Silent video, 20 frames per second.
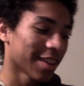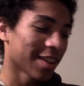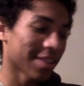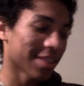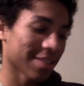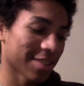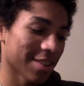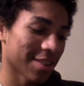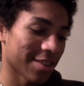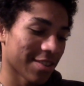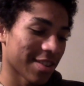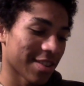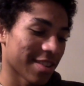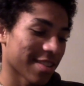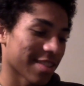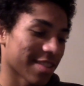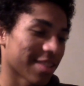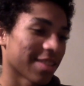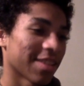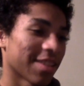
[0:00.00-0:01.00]
So anyways.
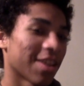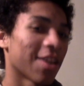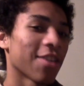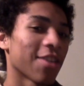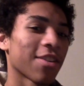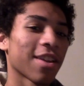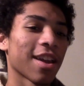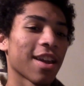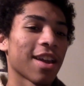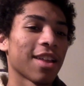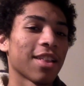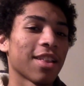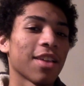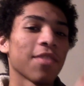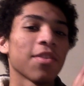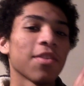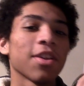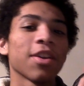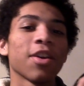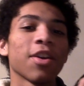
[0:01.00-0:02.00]
Okay, let
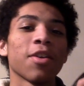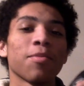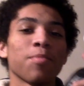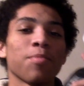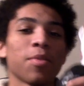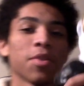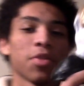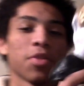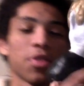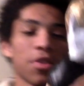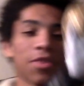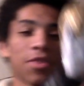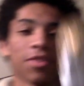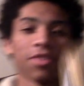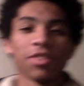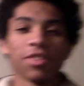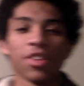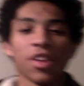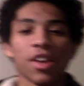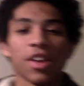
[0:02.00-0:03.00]
me go put this
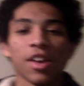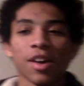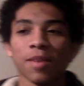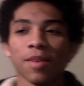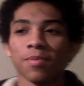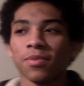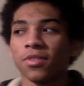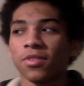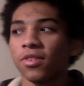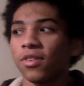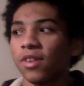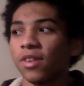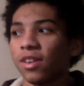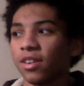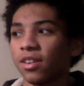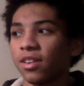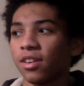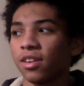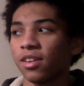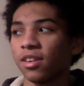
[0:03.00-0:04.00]
thing up so I
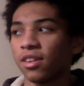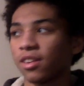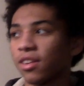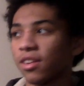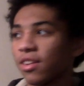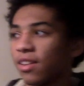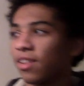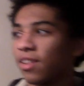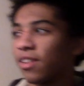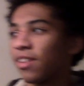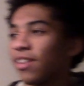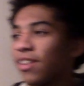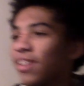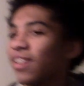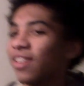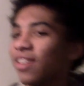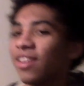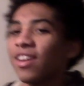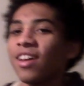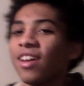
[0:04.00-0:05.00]
can
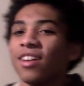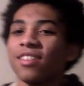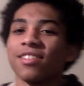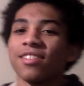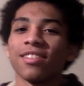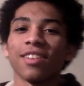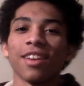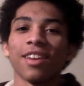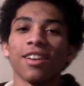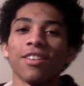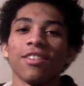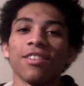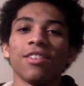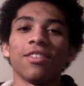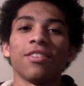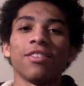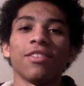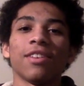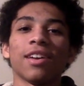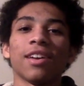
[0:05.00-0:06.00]
not scare
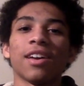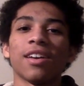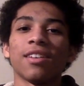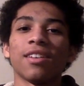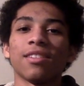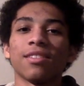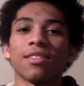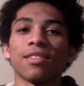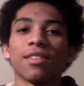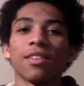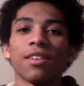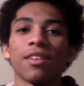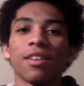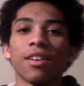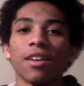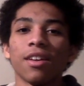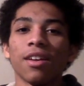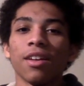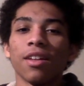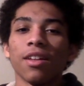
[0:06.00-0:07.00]
you guys.
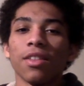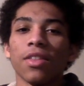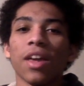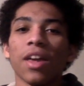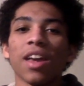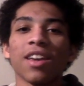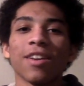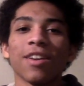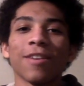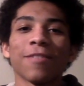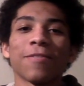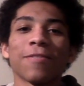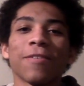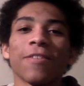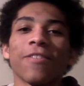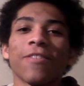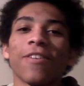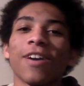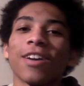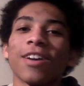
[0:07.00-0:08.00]
Thank you
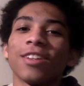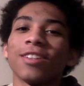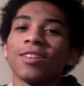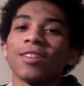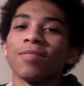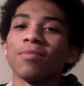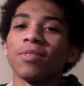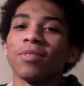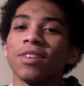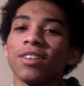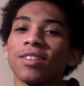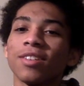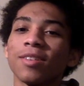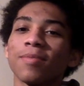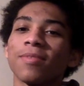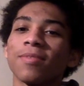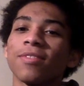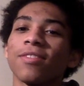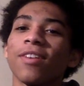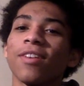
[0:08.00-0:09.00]
for watching. Please
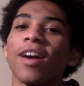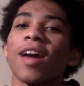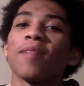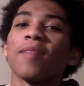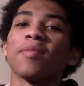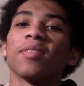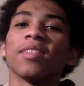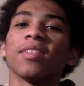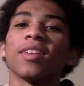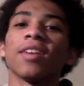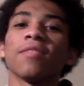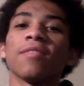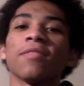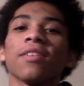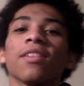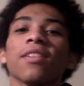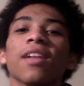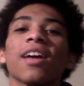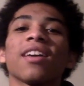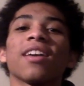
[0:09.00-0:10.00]
subscribe and leave a
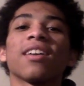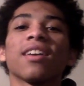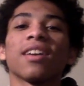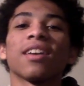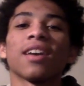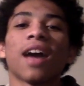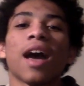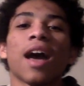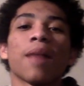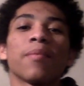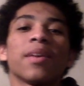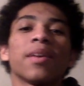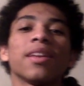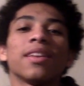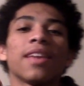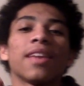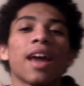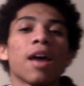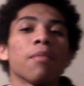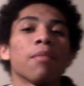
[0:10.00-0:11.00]
like and comment
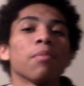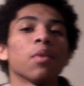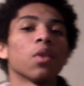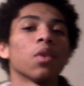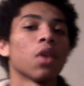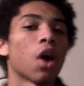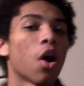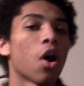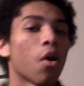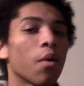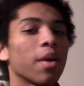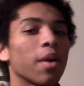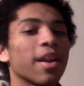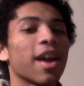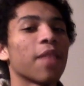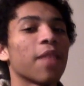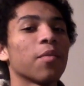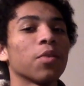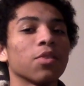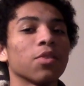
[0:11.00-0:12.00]
down below, and
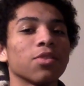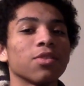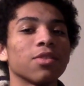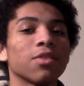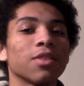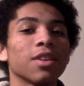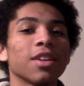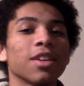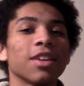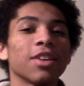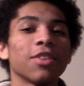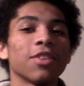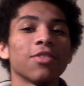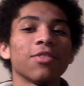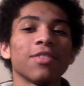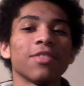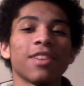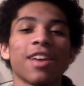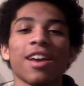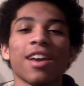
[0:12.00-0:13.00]
I will see you
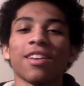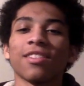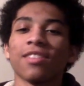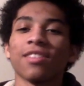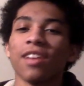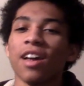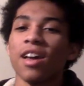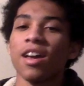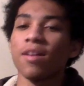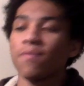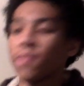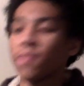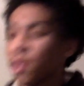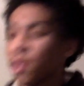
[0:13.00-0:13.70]
next time.